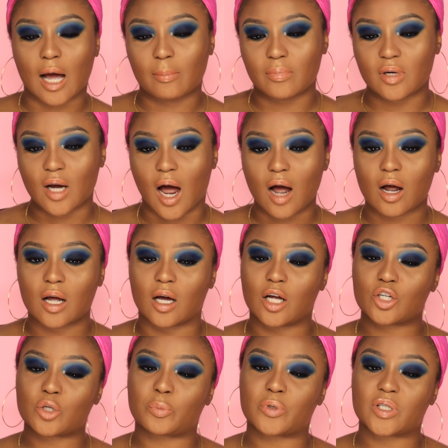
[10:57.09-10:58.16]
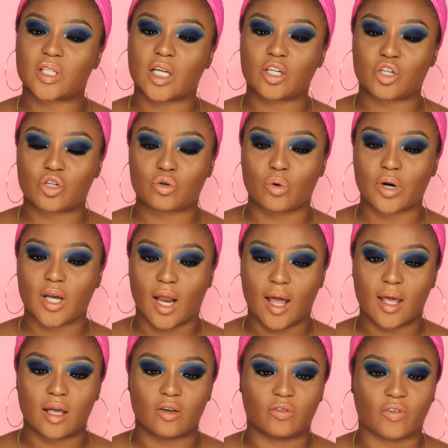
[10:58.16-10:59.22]
I'm not 100% sure
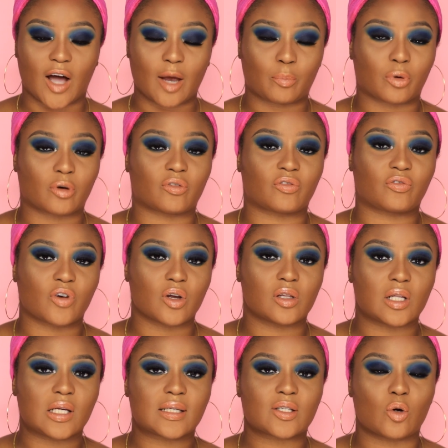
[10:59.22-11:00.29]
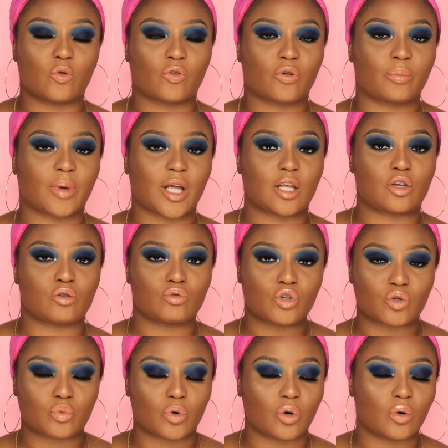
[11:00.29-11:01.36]
yet if I prefer this over my
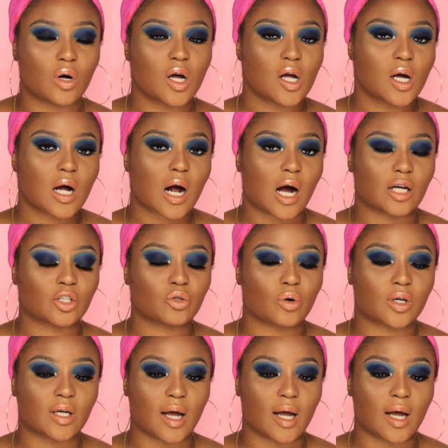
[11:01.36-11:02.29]
usual contour and